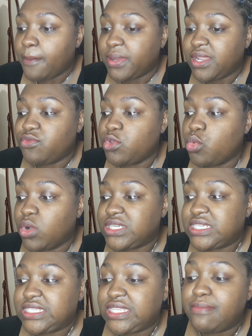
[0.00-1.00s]
but if you want
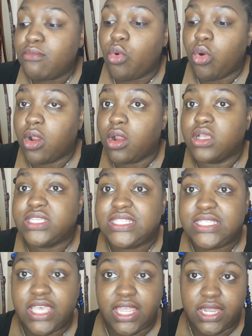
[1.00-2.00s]
to see more
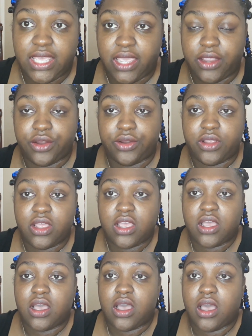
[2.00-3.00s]
skincare
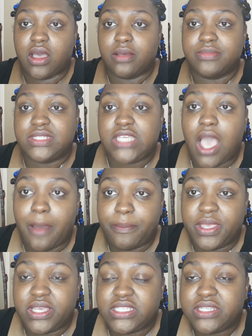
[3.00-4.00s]

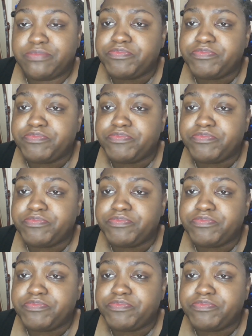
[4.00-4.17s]
topics,